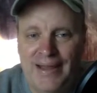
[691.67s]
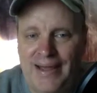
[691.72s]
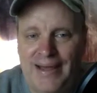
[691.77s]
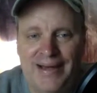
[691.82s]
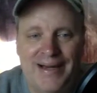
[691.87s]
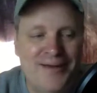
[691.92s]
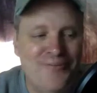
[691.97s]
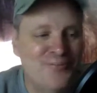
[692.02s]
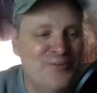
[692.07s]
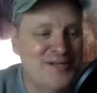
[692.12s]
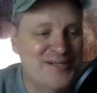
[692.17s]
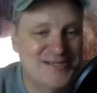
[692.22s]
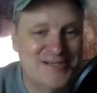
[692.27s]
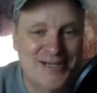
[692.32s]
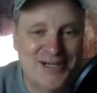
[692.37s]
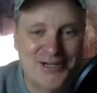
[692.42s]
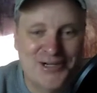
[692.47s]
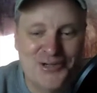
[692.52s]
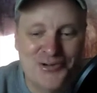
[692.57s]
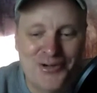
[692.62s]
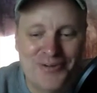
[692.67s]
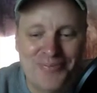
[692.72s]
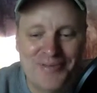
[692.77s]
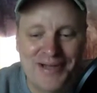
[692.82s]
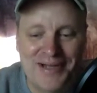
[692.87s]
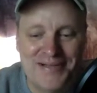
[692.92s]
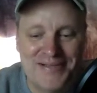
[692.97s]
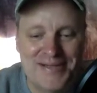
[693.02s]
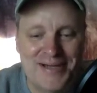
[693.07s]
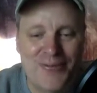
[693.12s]
And I'm going to stick to it
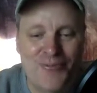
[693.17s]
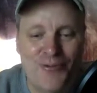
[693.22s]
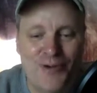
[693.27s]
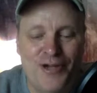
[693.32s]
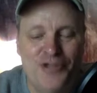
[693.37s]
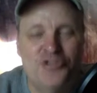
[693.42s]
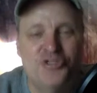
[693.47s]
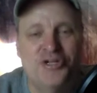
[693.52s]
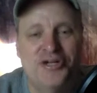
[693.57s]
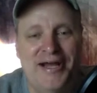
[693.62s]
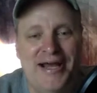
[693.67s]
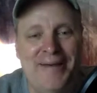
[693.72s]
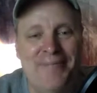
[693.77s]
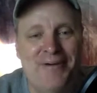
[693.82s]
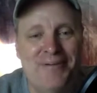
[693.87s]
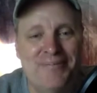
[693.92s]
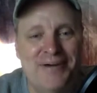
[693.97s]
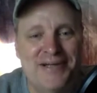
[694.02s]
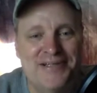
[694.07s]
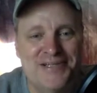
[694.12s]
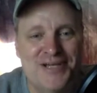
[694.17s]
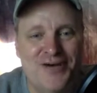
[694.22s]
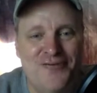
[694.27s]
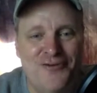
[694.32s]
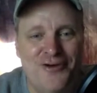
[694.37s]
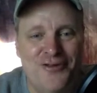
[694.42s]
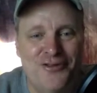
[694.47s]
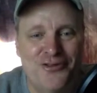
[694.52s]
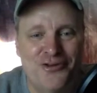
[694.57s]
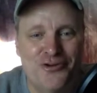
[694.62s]
because I watched it happen
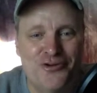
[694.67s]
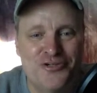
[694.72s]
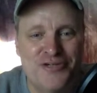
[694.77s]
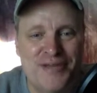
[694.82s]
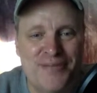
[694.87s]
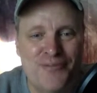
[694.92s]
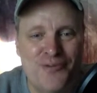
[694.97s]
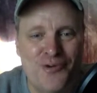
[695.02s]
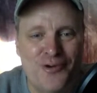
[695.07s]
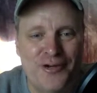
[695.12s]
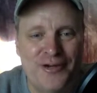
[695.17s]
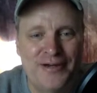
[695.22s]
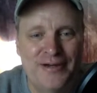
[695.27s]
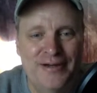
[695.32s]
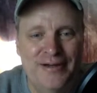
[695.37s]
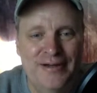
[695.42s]
myself on Thursday morning.